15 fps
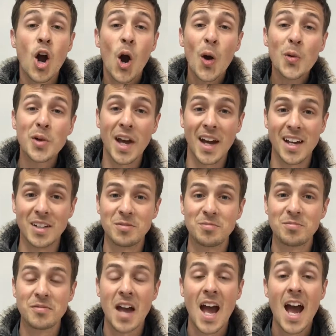Okay,
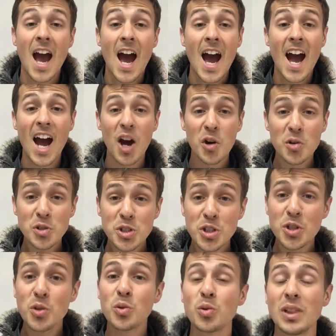how do
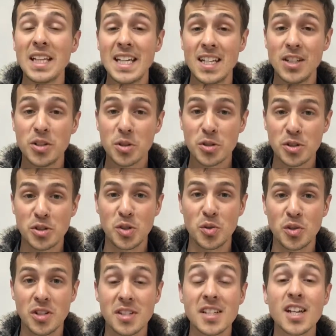you lead your
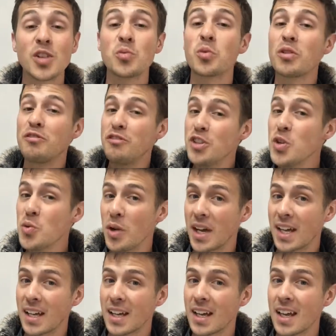students in
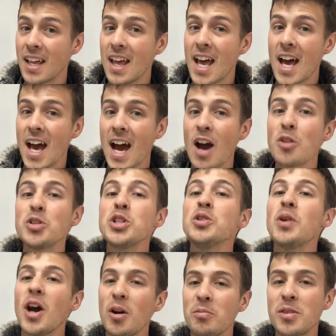reviewing? How do you
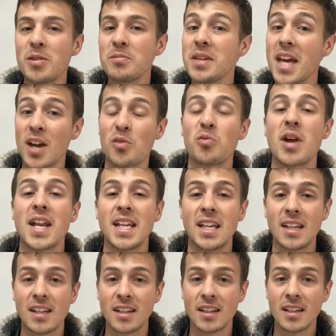help them get ready?
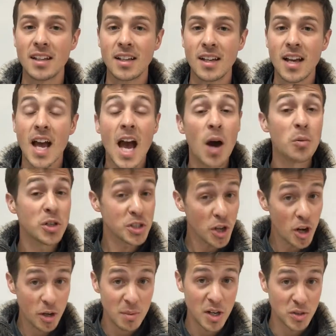I want to
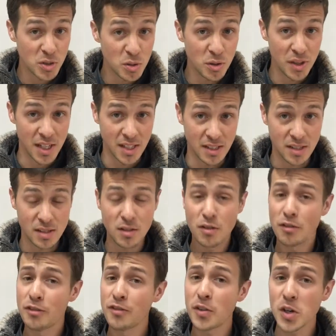talk about two things.
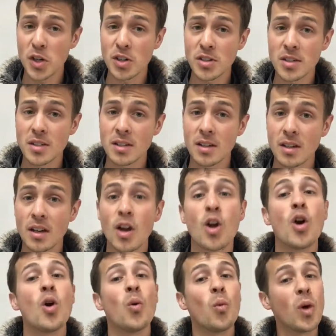First,
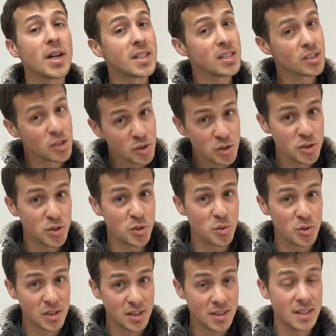what does your
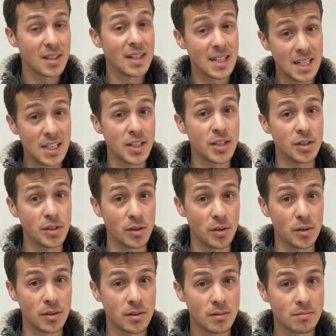student need to do?
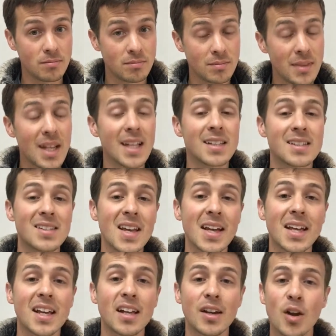And
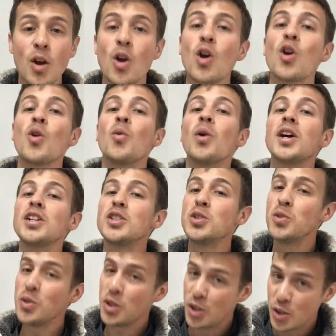second, what do
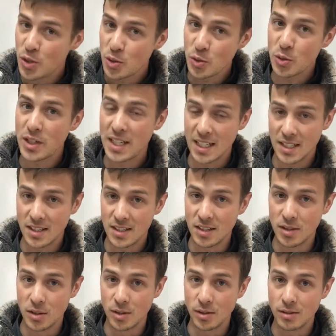you need to do?